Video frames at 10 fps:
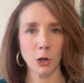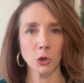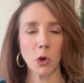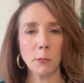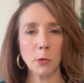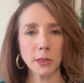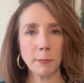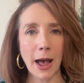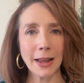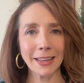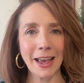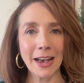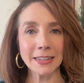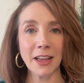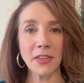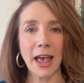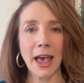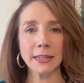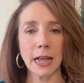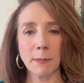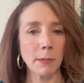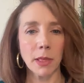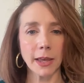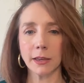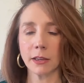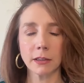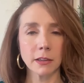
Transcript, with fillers: So I book the podcast and then ahead of time, I'm like,